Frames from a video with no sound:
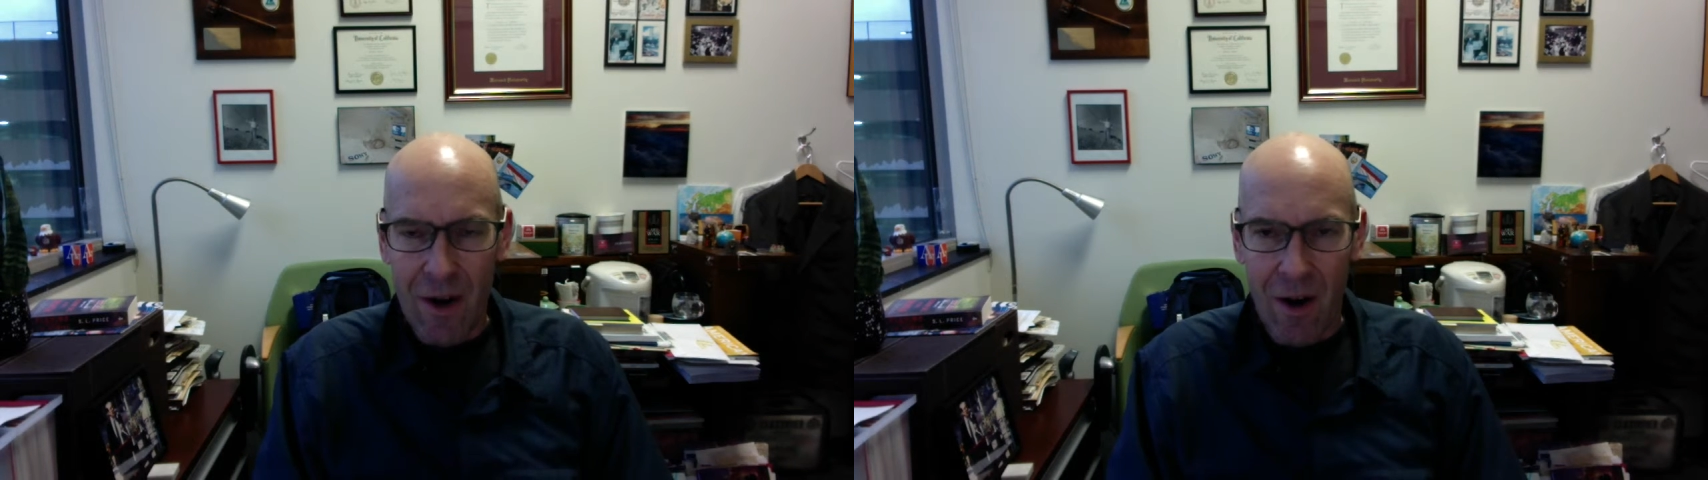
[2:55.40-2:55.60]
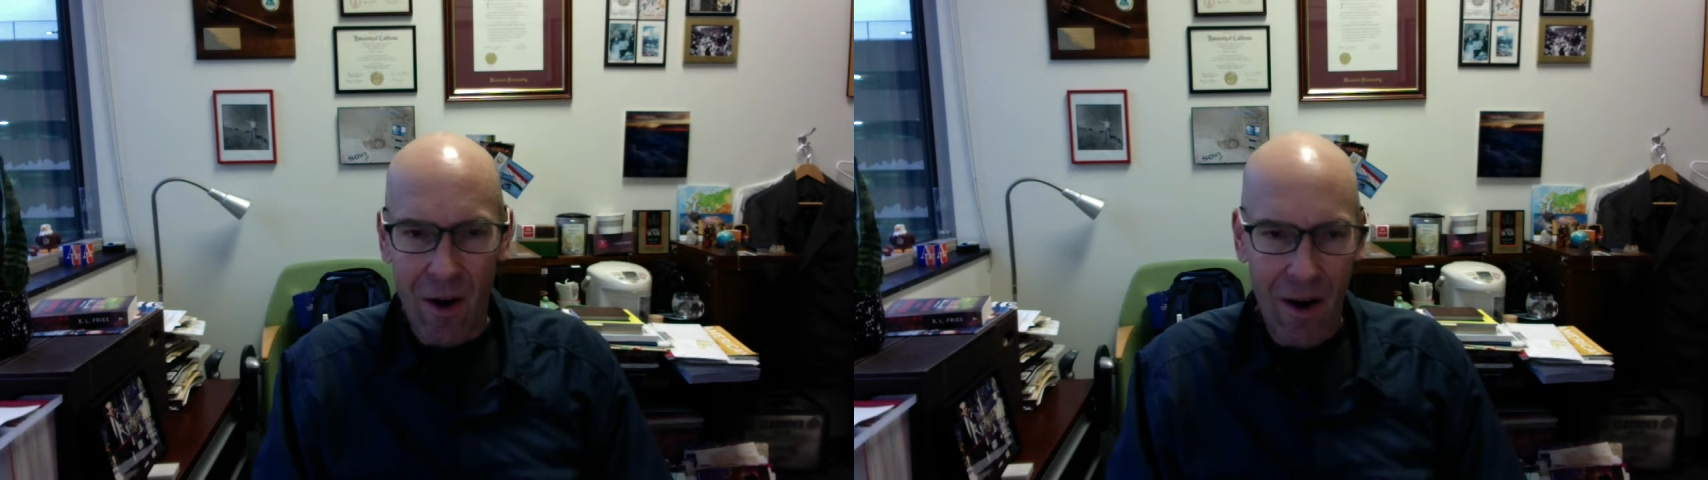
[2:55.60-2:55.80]

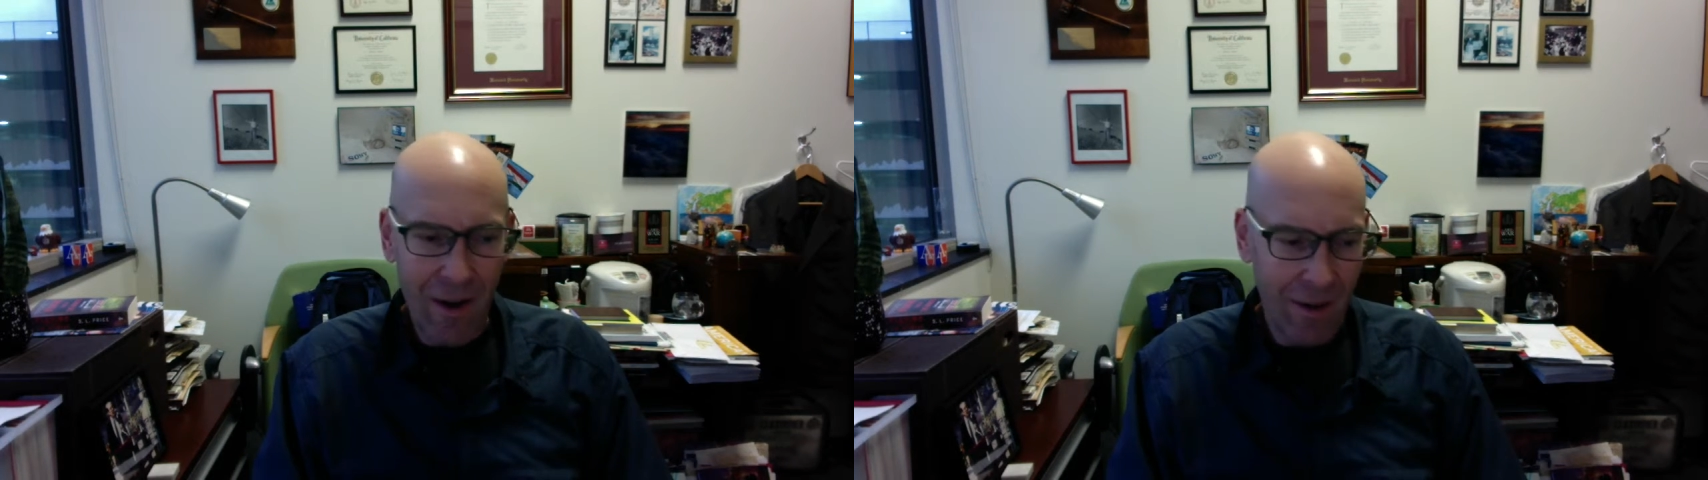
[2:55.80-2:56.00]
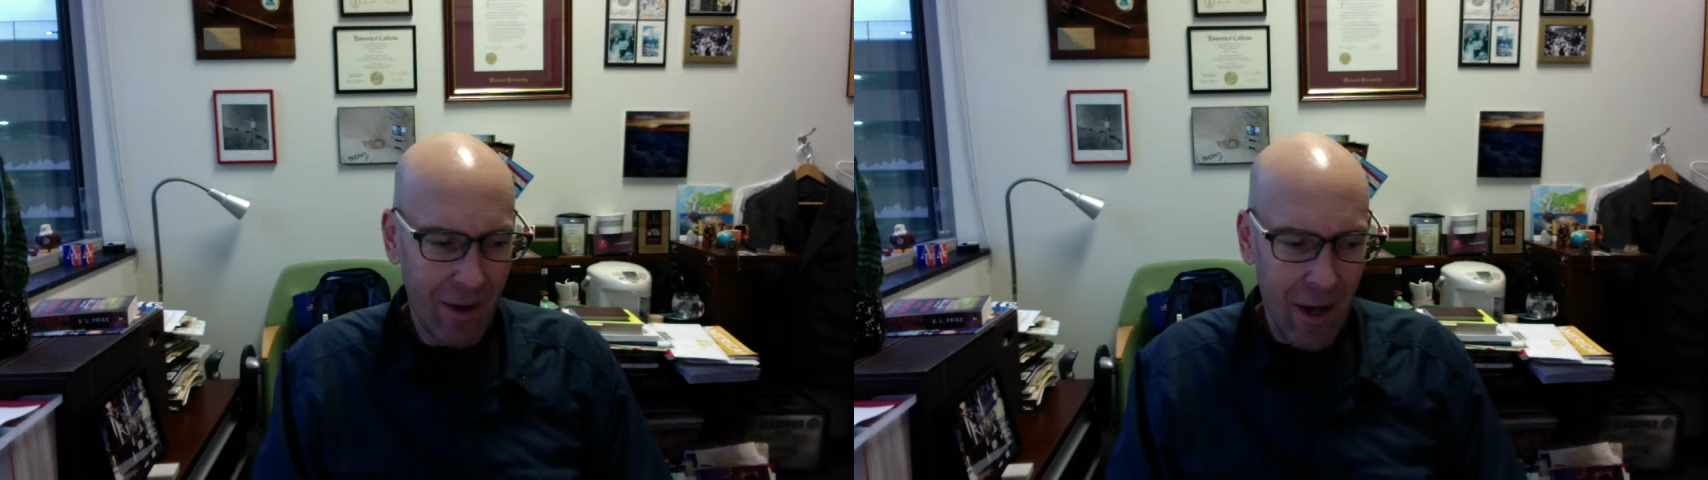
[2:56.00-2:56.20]
All right?
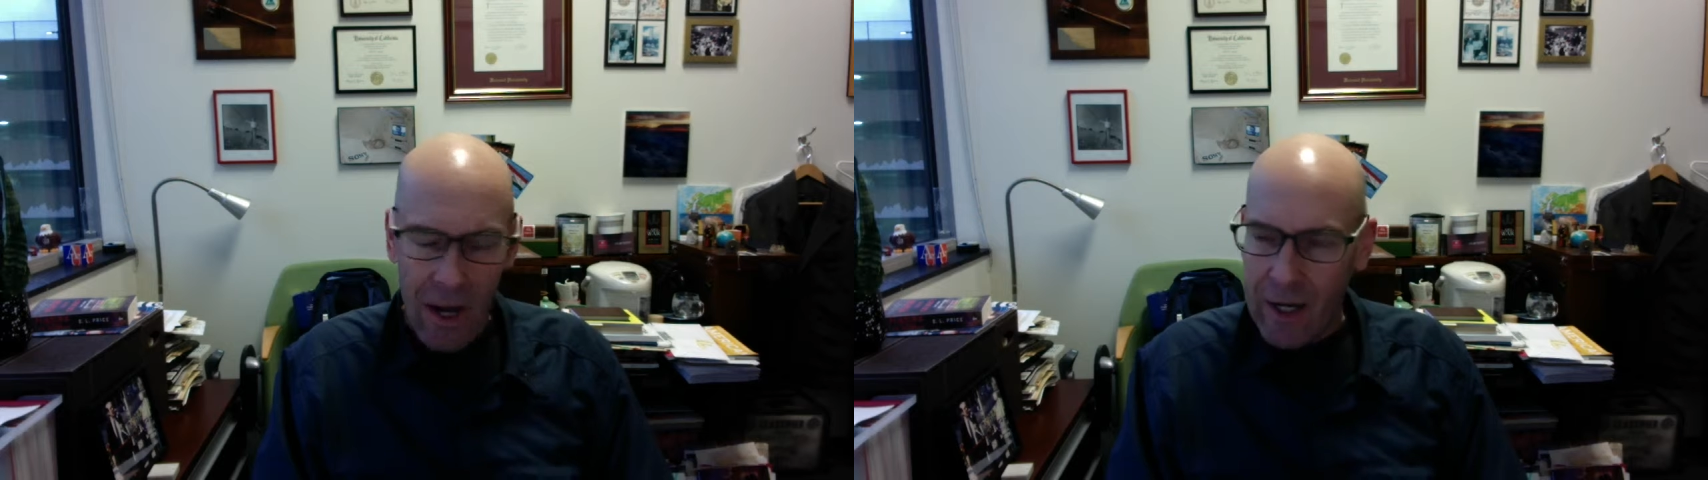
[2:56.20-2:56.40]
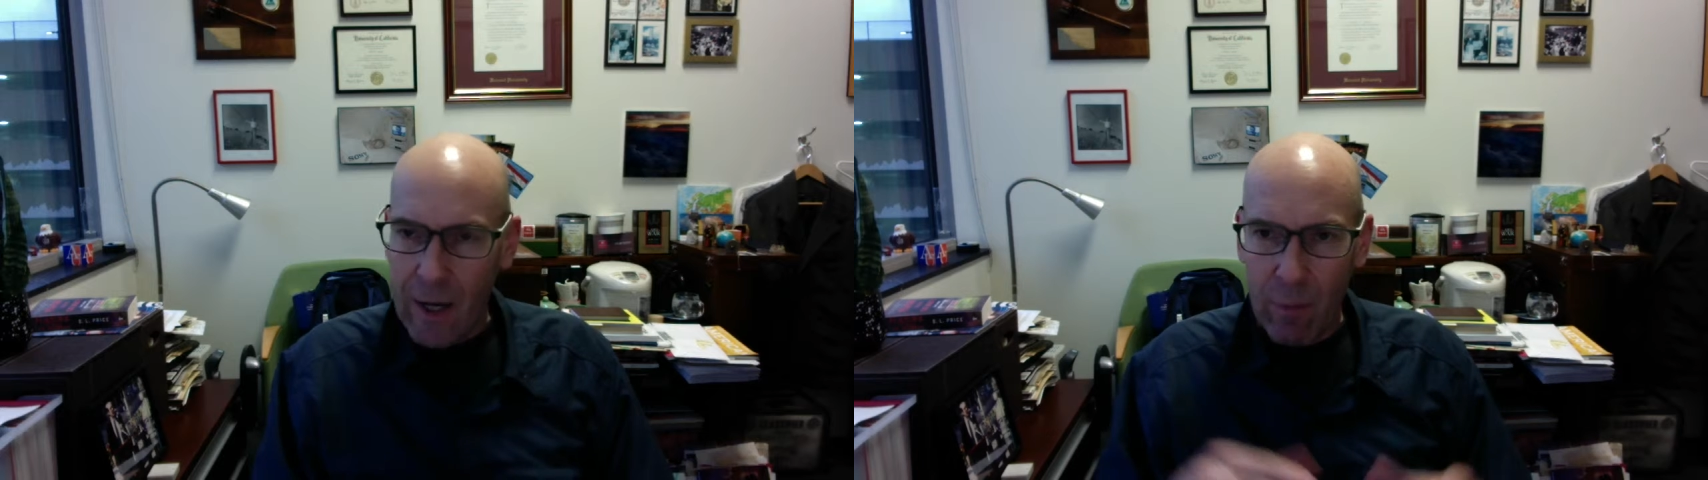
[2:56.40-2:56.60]

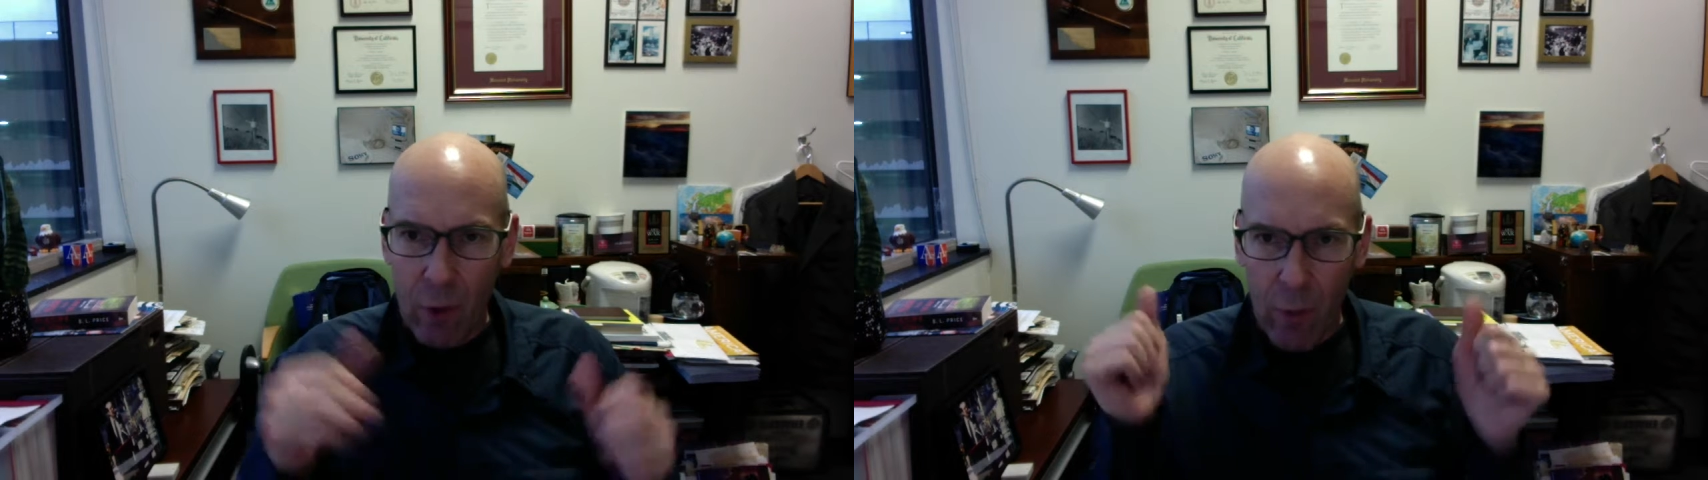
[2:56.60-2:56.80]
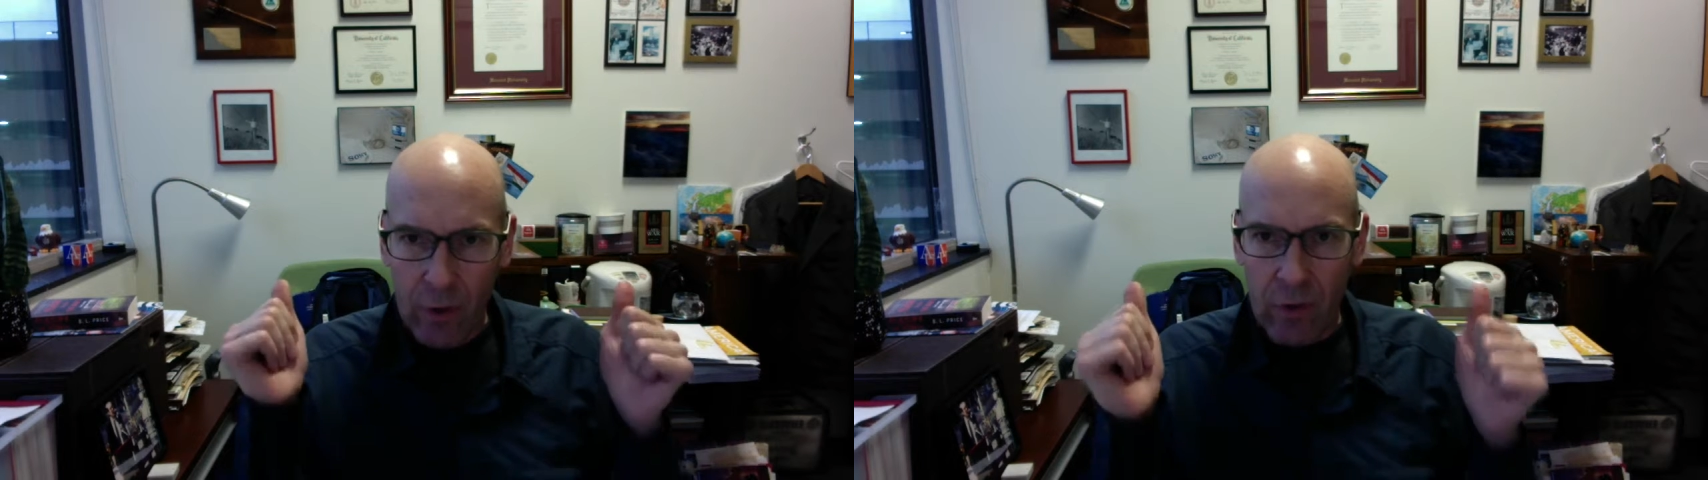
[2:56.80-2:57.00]
Keep the
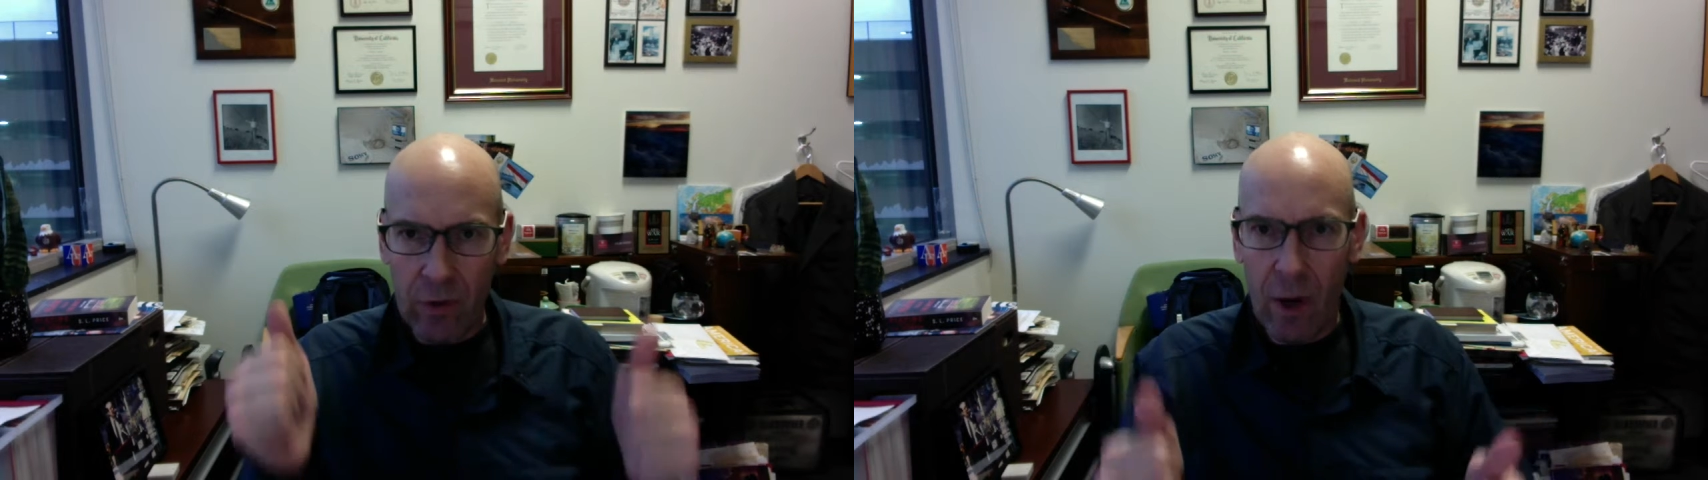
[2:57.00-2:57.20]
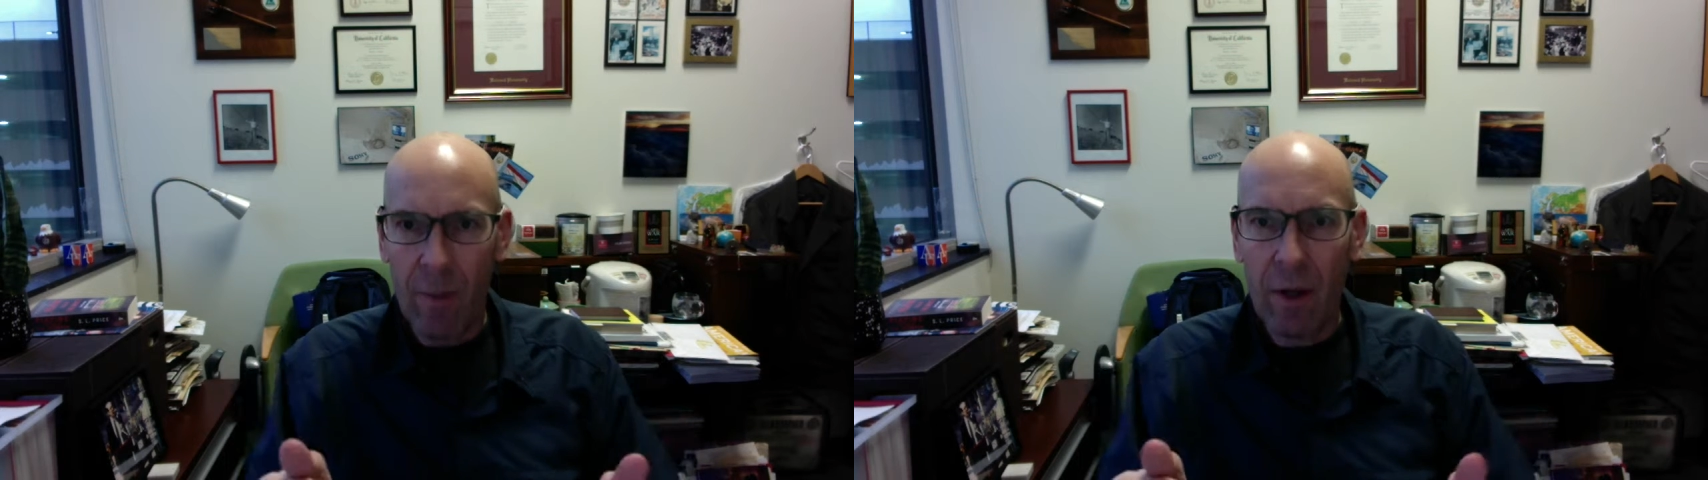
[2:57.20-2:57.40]
questions
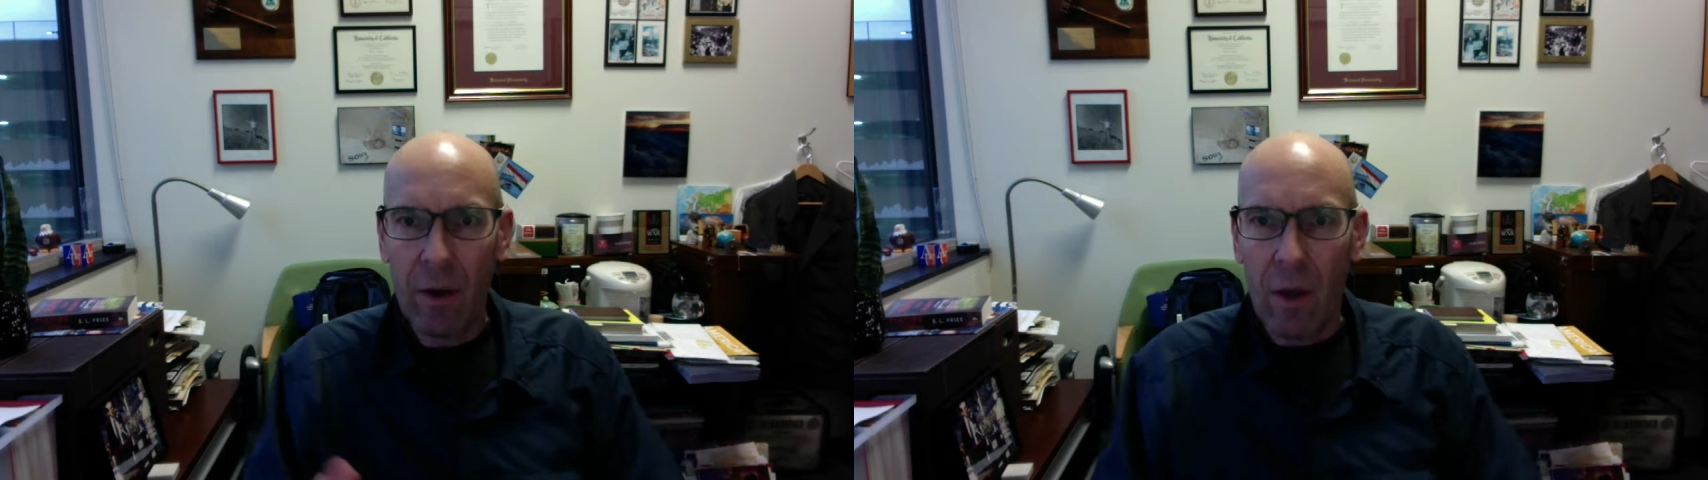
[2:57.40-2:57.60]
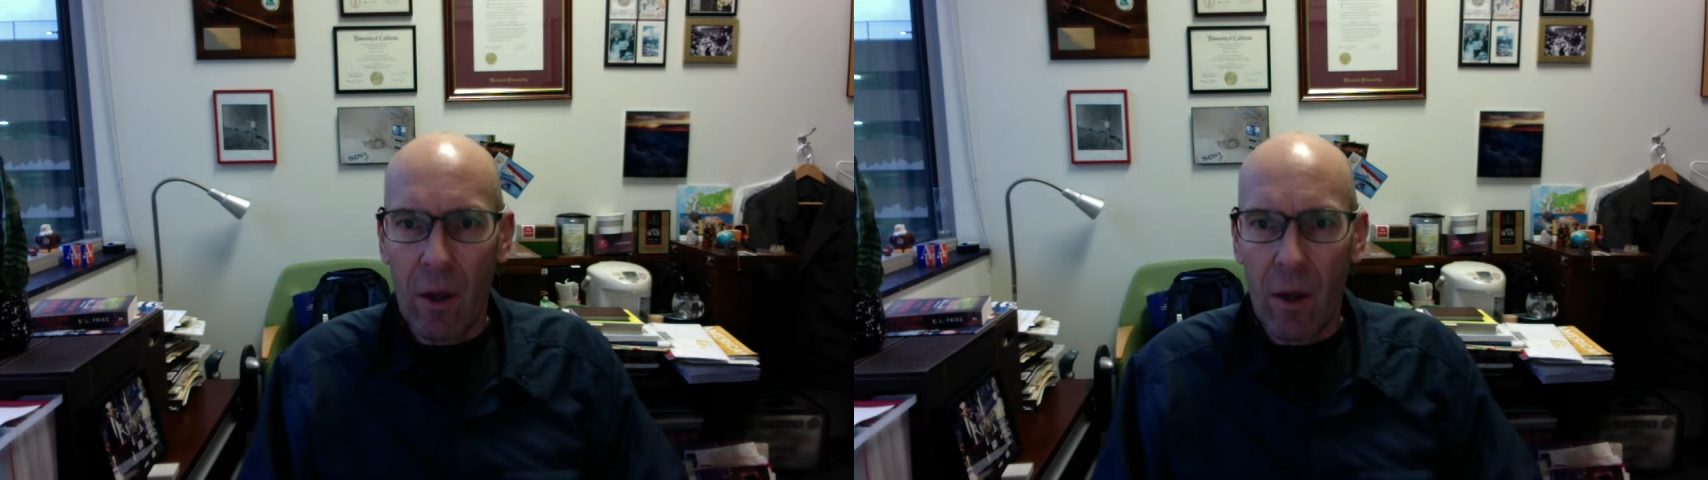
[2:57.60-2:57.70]
coming.